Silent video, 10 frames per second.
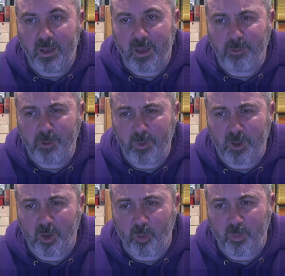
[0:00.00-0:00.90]
I think we
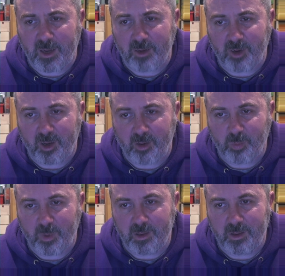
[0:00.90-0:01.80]
can do a blank check as
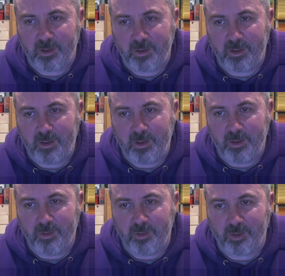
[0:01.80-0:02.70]
well.
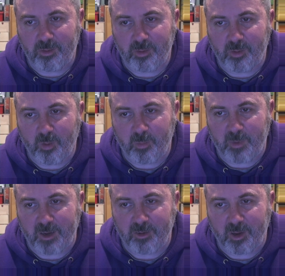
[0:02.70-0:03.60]
So let's just do a
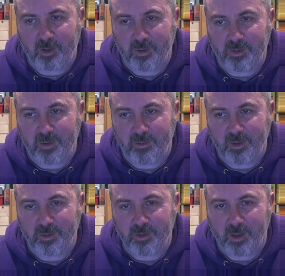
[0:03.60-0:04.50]
blank check on this
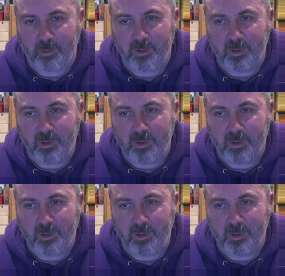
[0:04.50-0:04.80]
device now.